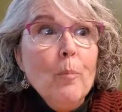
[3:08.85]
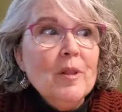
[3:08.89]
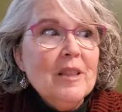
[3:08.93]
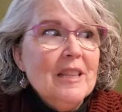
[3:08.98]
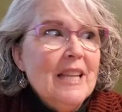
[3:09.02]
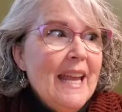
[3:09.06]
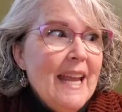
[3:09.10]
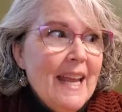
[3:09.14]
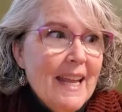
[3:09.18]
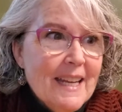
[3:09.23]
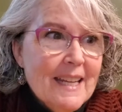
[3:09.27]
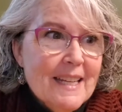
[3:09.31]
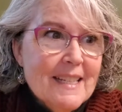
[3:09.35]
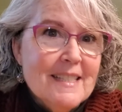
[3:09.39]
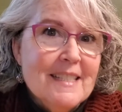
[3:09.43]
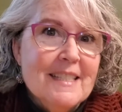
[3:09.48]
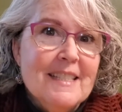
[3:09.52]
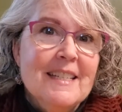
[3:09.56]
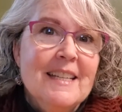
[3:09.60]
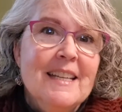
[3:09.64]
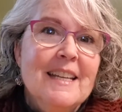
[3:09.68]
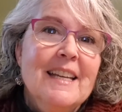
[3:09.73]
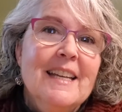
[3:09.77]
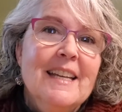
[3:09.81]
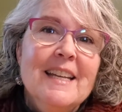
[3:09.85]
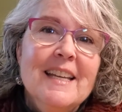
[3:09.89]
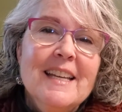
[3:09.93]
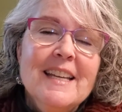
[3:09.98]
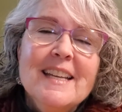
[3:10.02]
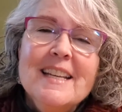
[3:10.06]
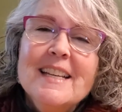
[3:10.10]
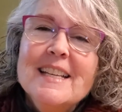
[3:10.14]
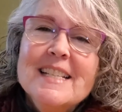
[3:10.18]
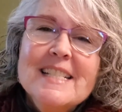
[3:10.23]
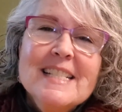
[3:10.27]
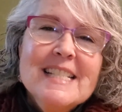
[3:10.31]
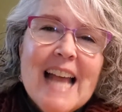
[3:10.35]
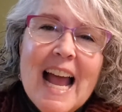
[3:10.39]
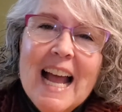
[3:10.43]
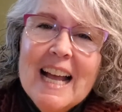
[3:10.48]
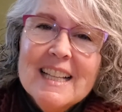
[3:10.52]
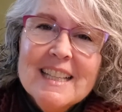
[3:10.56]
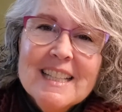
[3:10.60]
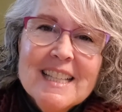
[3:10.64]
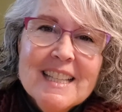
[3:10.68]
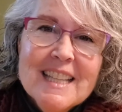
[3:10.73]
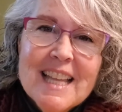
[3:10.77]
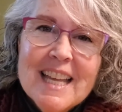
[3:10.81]
planet
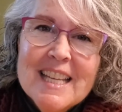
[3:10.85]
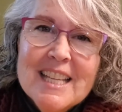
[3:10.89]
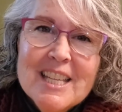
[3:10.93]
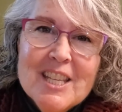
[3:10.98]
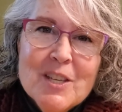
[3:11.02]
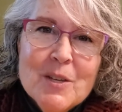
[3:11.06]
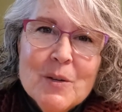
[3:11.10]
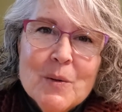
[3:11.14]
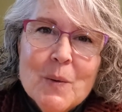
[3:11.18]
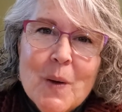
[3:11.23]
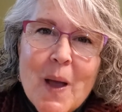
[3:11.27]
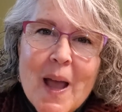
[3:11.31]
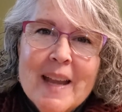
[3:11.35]
exactly like you.